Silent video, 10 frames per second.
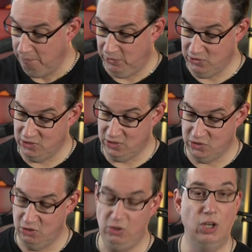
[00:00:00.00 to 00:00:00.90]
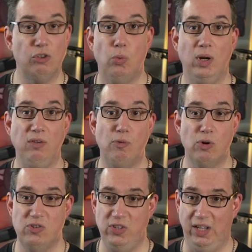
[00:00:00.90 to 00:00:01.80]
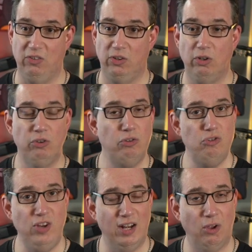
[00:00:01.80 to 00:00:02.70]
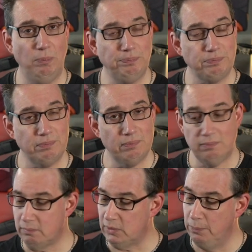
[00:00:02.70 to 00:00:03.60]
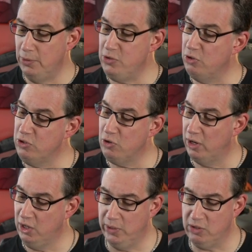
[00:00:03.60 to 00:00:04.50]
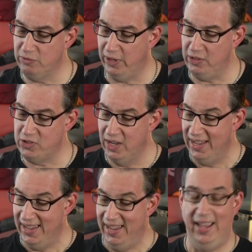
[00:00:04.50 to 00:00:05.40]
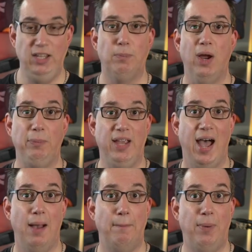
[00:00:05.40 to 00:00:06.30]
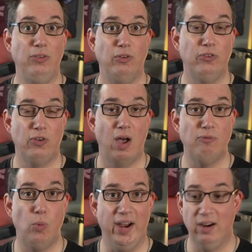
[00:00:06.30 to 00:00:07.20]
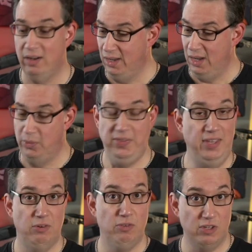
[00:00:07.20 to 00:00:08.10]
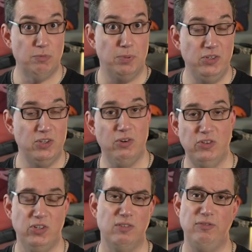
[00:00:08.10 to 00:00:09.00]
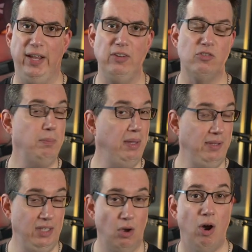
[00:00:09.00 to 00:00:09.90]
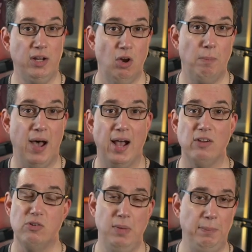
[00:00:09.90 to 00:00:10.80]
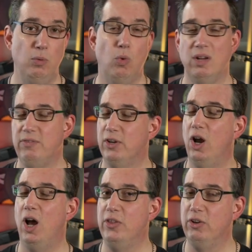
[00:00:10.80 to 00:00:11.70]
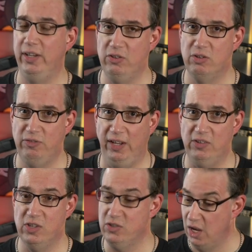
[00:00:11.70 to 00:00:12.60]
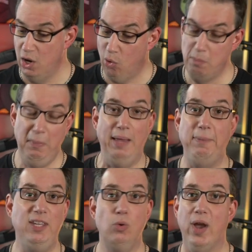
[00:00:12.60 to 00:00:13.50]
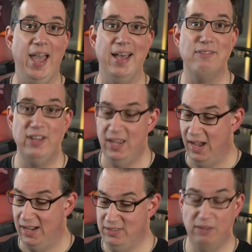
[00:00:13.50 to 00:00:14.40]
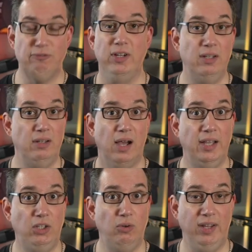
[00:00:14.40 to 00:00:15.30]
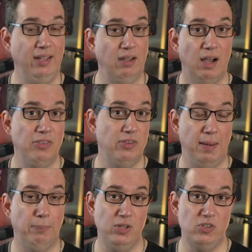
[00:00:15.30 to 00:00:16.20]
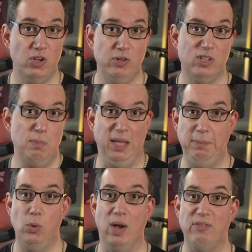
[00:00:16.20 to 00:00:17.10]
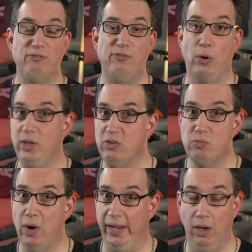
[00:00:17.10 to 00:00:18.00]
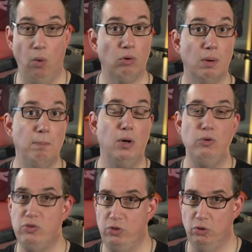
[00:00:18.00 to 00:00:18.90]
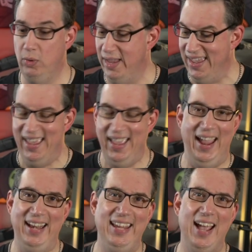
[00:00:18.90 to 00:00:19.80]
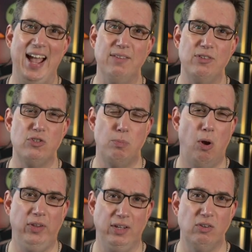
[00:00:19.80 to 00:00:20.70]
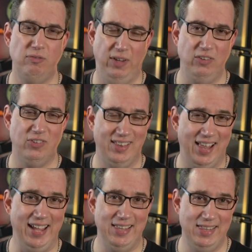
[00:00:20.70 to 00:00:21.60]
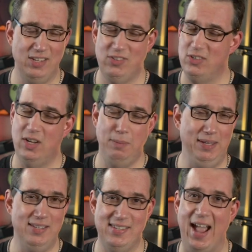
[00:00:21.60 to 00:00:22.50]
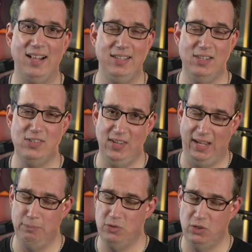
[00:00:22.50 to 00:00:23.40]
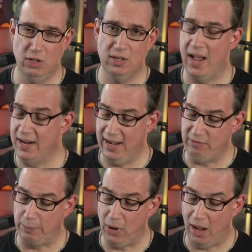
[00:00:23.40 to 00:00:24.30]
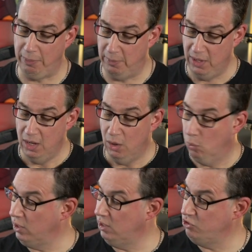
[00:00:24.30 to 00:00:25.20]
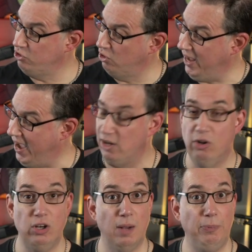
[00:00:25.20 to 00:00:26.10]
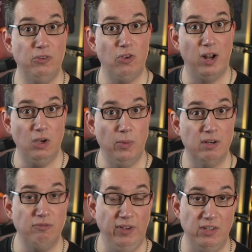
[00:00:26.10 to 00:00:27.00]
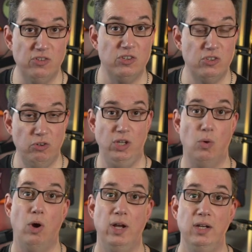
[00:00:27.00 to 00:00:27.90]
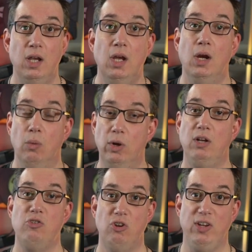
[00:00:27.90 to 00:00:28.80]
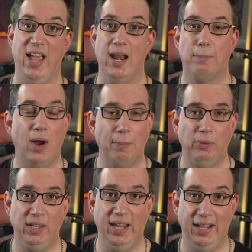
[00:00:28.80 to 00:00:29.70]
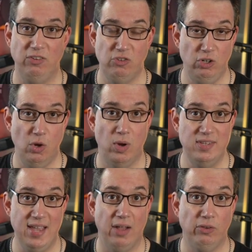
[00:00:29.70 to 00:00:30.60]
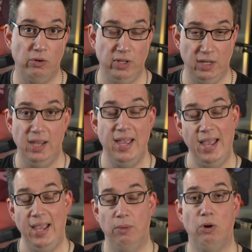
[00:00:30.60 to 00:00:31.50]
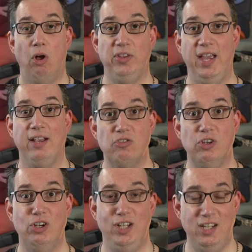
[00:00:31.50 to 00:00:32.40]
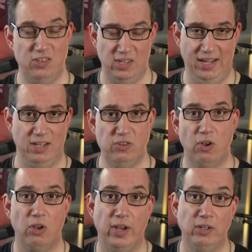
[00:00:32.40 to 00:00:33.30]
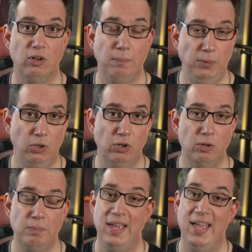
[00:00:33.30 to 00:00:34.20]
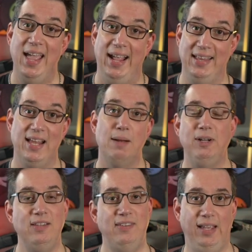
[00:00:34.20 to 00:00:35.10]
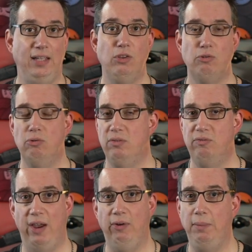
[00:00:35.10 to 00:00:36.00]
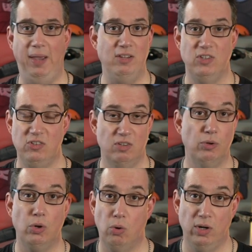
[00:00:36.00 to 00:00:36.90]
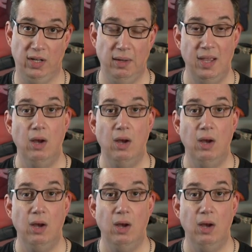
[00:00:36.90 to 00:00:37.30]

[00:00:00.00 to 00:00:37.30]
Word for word: This is the Studio 24C. It's a little two-channel PreSonus audio interface, and you probably got a bundled software with either this PreSonus interface or maybe the AudioBox or maybe one of their other interfaces, or maybe you have a different uh, unit other than PreSonus. Maybe you have a Focusrite or a Motu. Any kind of a small interface like this is gonna be exactly the same, so you're not gonna have a problem. We're gonna show you how to hook up this audio interface to Studio One. We're gonna show you how to properly get Studio One downloaded with all the extra goodies and installed on your computer. And then I'm gonna take you through the very basics of recording.